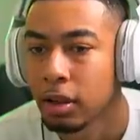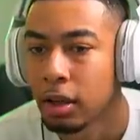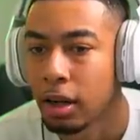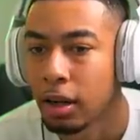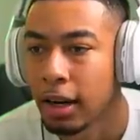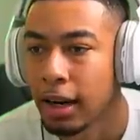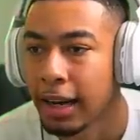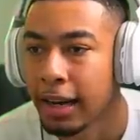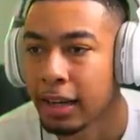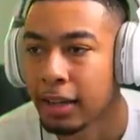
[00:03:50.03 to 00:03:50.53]

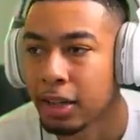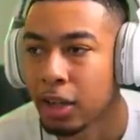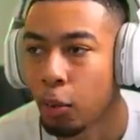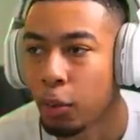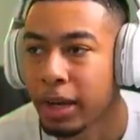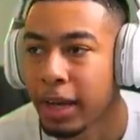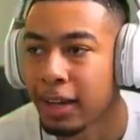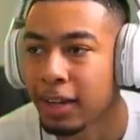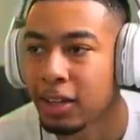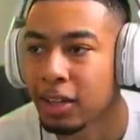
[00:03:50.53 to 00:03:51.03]
All right. Yo,
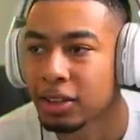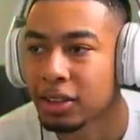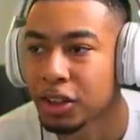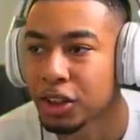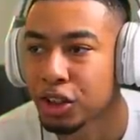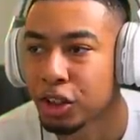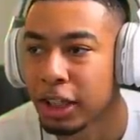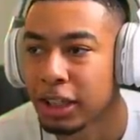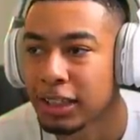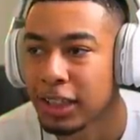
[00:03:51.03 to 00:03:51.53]
we're getting close
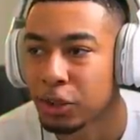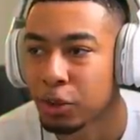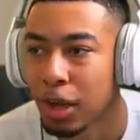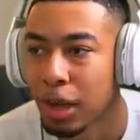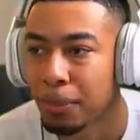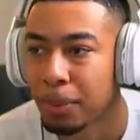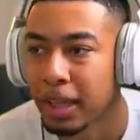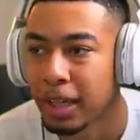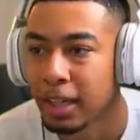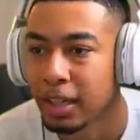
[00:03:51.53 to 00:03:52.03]
to streaks. That's
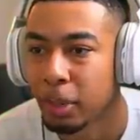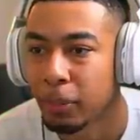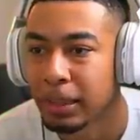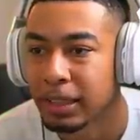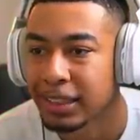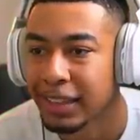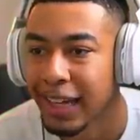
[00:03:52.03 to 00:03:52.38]
why I'm playing a little bit